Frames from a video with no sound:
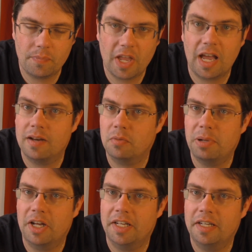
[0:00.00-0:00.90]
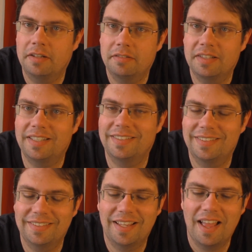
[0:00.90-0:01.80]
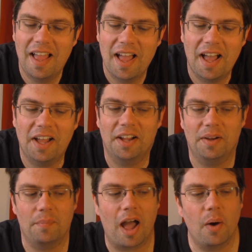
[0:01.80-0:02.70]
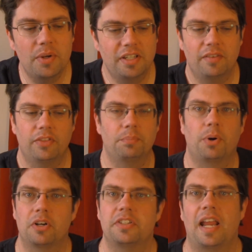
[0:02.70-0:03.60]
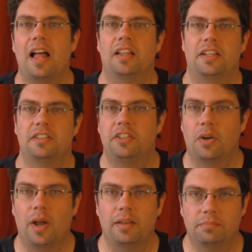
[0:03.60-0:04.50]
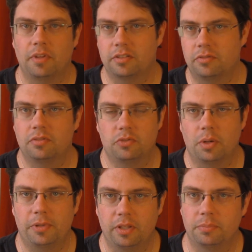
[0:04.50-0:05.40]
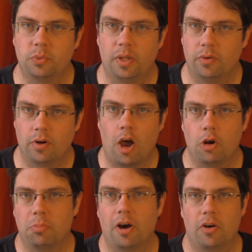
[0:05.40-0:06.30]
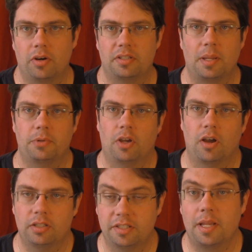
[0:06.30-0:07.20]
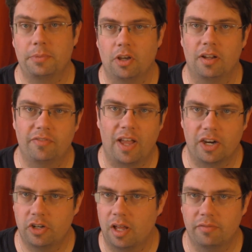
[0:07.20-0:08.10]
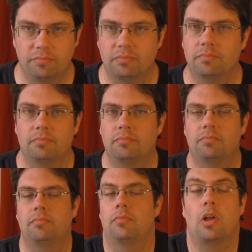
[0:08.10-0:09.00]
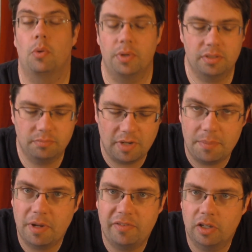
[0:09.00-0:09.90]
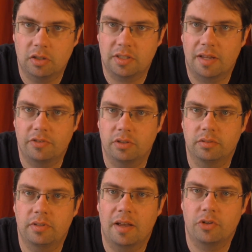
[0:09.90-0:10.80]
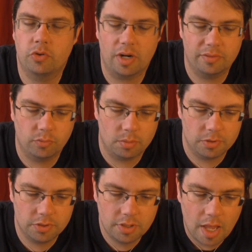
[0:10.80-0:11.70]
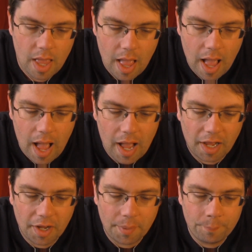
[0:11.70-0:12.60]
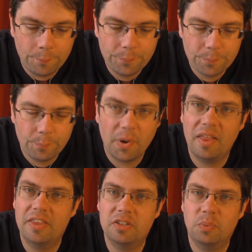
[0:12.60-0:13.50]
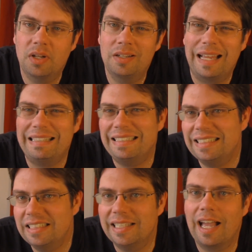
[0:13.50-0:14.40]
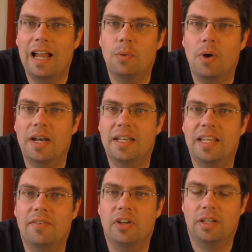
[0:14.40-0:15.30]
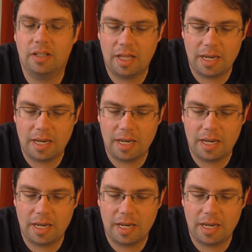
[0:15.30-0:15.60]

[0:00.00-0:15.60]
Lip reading: of a pun. I always give them personalities. I attribute them to either Autobot or Decepticon faction. I've always named my vehicles after Transformers. But this one, I kind of wanted to give it an